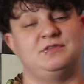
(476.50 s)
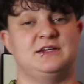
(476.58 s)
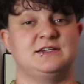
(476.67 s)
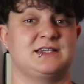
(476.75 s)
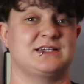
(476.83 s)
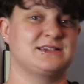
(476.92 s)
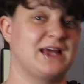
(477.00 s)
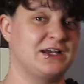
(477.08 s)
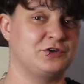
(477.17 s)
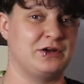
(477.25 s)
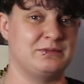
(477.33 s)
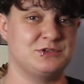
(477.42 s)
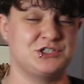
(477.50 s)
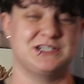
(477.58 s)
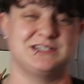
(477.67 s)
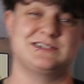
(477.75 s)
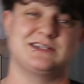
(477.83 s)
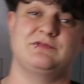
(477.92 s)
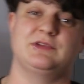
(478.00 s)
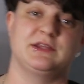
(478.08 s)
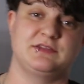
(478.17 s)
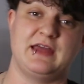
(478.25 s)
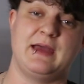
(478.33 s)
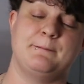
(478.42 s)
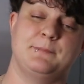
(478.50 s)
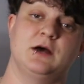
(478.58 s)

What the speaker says: things like sonogram machines, stuff like that,